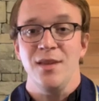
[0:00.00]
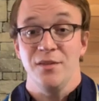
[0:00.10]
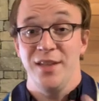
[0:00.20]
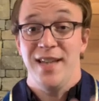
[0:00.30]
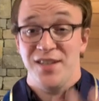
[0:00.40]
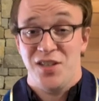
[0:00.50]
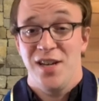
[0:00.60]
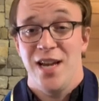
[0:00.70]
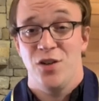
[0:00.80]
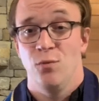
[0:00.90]
The
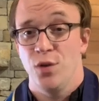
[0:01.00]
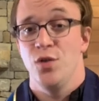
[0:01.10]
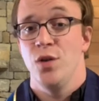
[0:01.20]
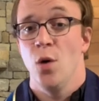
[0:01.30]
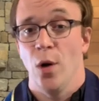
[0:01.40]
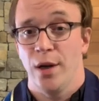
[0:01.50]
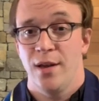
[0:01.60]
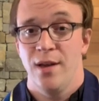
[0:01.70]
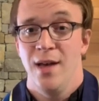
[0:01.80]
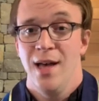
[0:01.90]
destination was New York,
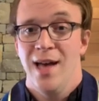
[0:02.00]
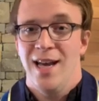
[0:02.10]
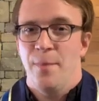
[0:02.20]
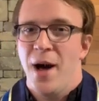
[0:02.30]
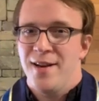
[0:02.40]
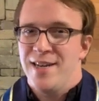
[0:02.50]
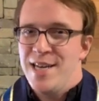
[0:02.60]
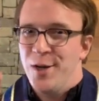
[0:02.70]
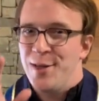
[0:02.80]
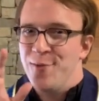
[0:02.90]
and upon
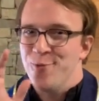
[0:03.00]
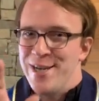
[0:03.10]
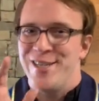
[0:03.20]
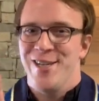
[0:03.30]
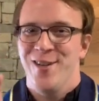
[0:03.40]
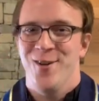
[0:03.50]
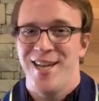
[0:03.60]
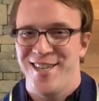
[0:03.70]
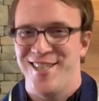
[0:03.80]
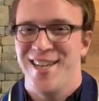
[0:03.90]
nearly reaching their
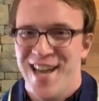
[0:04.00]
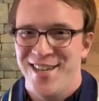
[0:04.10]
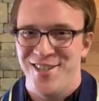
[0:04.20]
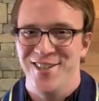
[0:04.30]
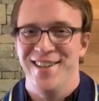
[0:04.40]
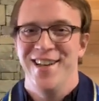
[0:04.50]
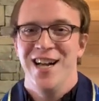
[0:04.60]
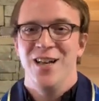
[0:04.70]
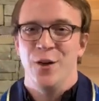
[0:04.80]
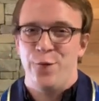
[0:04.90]
destination,
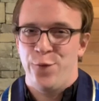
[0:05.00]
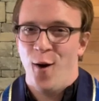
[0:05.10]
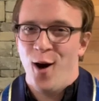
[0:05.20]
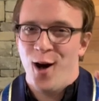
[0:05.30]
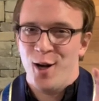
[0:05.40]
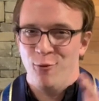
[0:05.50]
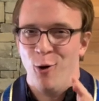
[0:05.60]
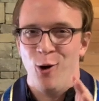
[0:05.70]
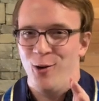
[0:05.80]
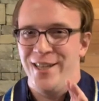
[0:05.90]
the fog
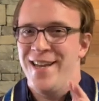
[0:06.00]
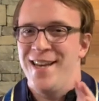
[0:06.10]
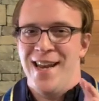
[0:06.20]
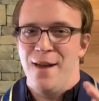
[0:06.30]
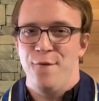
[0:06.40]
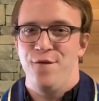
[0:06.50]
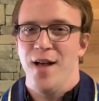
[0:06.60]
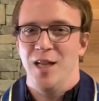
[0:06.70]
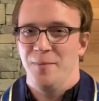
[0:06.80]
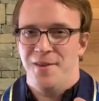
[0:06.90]
rolled in and
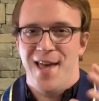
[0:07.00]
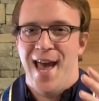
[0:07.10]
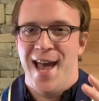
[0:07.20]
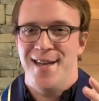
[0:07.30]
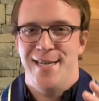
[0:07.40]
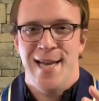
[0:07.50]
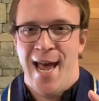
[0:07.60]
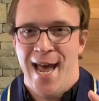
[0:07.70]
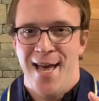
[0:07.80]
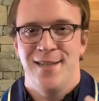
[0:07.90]
enveloped the Hand in
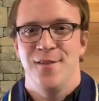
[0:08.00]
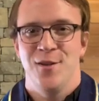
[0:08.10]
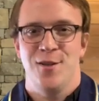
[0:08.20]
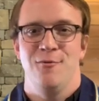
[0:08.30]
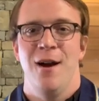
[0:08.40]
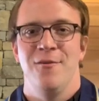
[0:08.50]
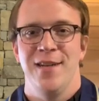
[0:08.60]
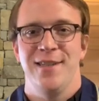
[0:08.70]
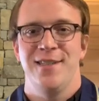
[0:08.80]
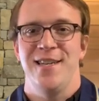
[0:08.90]
Hand and the
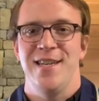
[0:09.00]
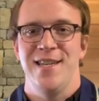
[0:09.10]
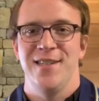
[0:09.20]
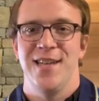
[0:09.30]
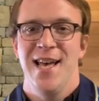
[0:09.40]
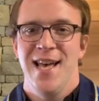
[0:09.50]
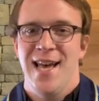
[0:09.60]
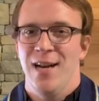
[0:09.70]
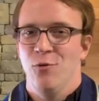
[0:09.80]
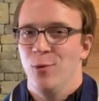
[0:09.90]
surrounding seas,
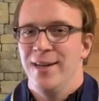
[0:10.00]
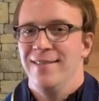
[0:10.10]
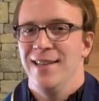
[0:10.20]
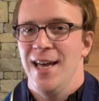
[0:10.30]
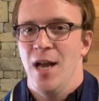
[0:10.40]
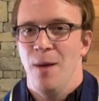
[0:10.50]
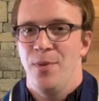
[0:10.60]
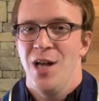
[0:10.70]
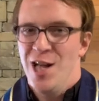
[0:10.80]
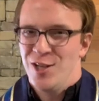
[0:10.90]
and it wouldn't let
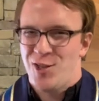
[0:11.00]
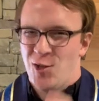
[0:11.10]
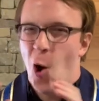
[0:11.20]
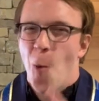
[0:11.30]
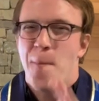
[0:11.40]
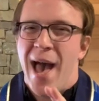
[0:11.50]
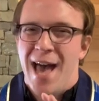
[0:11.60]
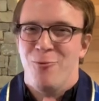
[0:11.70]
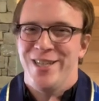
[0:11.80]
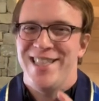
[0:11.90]
up. So
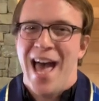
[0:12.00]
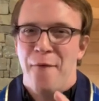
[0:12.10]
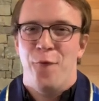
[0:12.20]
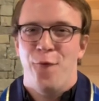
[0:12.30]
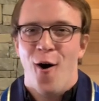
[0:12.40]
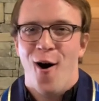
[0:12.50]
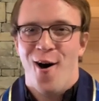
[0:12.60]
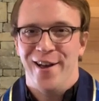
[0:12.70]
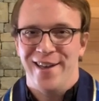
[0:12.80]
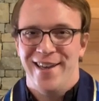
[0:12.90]
bad was that
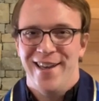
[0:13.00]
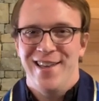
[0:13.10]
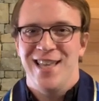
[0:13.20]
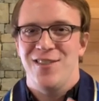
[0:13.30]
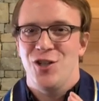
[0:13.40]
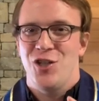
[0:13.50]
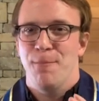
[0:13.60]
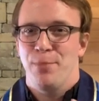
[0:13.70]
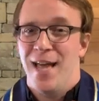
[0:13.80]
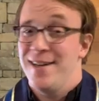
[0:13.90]
fog that the
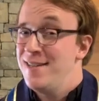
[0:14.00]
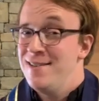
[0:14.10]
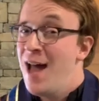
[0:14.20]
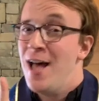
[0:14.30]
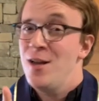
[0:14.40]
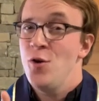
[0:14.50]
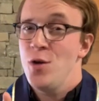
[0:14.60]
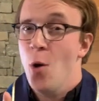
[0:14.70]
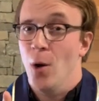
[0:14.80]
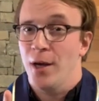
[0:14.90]
ship landed not in New
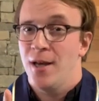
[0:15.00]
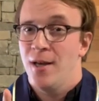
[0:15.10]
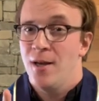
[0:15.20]
York,